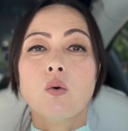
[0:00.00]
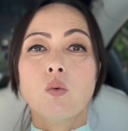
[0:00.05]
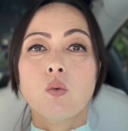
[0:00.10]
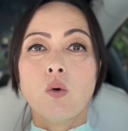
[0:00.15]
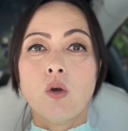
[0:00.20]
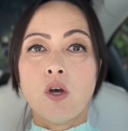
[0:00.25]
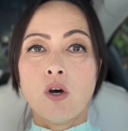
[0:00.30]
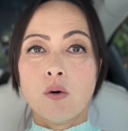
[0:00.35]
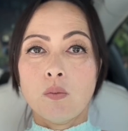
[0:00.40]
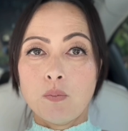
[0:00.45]

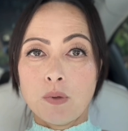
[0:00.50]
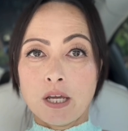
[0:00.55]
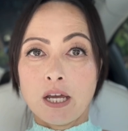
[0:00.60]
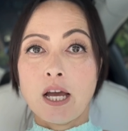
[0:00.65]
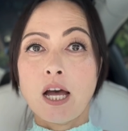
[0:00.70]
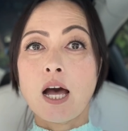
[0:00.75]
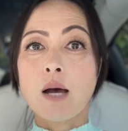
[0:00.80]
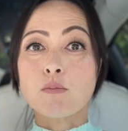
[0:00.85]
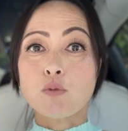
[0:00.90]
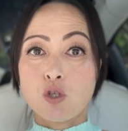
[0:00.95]
will
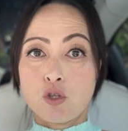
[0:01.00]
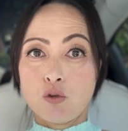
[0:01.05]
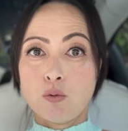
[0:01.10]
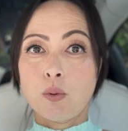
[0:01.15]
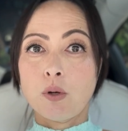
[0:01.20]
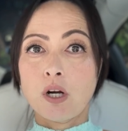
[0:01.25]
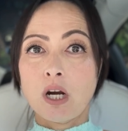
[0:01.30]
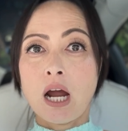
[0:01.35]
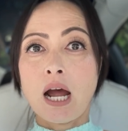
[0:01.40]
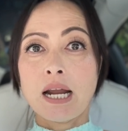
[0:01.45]
become
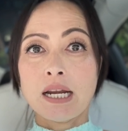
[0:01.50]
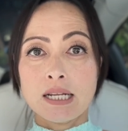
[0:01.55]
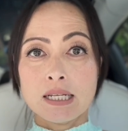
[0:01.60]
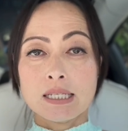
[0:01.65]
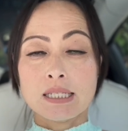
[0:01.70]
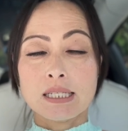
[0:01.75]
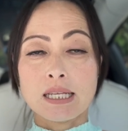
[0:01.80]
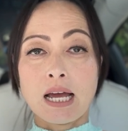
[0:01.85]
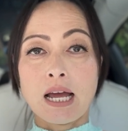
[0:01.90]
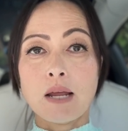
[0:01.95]
super hot
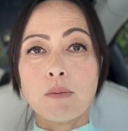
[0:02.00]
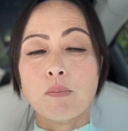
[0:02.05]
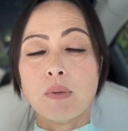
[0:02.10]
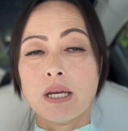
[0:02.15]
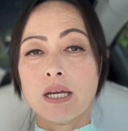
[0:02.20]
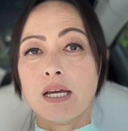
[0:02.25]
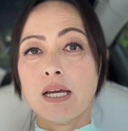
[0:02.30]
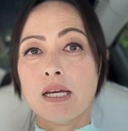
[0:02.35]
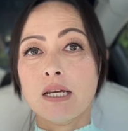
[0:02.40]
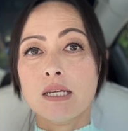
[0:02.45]
inside
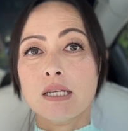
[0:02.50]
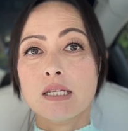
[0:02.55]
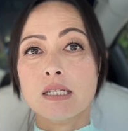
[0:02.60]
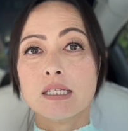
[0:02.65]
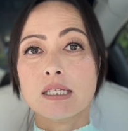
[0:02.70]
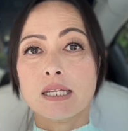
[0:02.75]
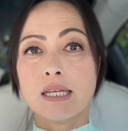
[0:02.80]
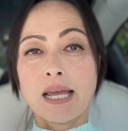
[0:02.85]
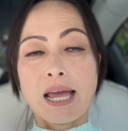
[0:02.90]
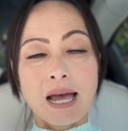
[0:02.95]

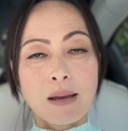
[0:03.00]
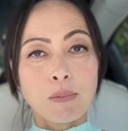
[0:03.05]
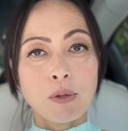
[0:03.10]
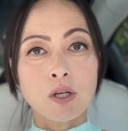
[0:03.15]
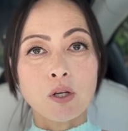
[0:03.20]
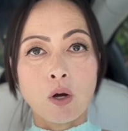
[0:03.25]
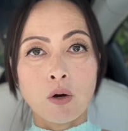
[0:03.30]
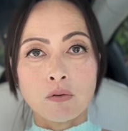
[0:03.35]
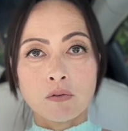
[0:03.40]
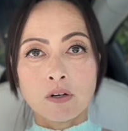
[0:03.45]
because
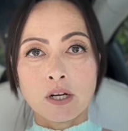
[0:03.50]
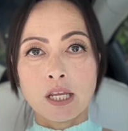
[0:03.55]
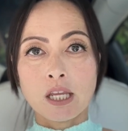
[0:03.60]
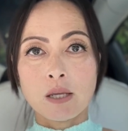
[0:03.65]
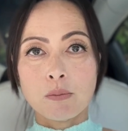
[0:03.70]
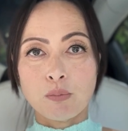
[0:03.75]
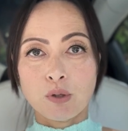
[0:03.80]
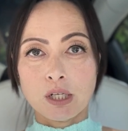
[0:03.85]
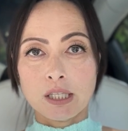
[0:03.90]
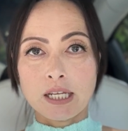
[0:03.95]
cabin
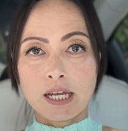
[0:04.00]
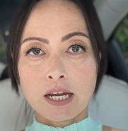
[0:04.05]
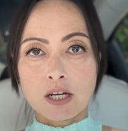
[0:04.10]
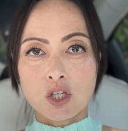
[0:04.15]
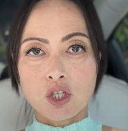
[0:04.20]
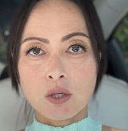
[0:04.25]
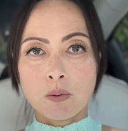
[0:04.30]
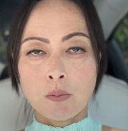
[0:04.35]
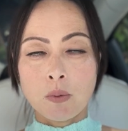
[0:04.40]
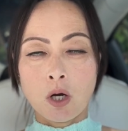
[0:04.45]
overheat
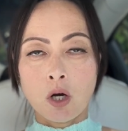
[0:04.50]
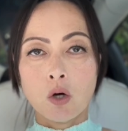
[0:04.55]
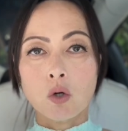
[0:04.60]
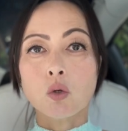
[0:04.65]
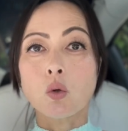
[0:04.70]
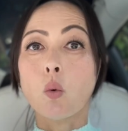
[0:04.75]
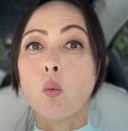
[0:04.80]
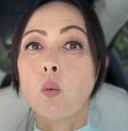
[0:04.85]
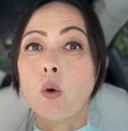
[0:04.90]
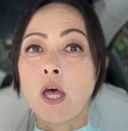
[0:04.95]
protection
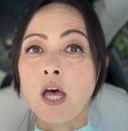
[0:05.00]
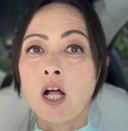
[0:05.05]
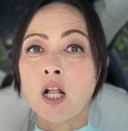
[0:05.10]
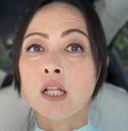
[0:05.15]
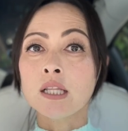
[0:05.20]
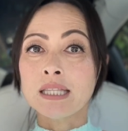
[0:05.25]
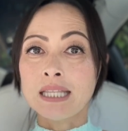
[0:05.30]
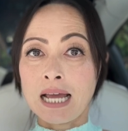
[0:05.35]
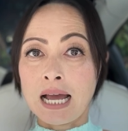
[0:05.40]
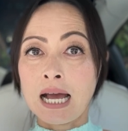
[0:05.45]
mode
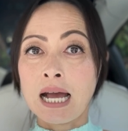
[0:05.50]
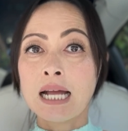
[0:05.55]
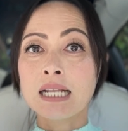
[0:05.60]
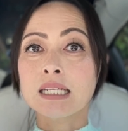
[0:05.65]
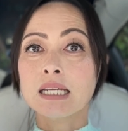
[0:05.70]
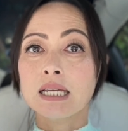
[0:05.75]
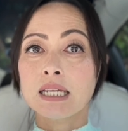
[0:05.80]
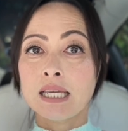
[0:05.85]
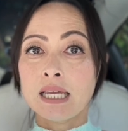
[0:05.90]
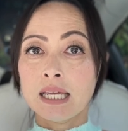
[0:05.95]
will not
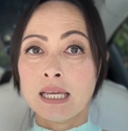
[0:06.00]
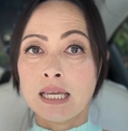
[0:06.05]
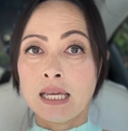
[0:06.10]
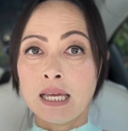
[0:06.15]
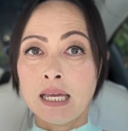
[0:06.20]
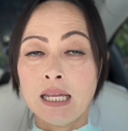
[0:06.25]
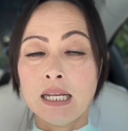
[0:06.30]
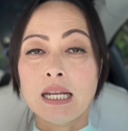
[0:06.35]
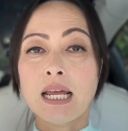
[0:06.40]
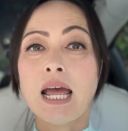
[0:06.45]
kick
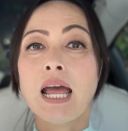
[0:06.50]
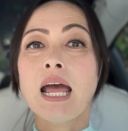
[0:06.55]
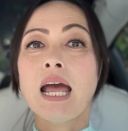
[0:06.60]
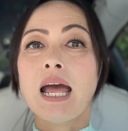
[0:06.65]
in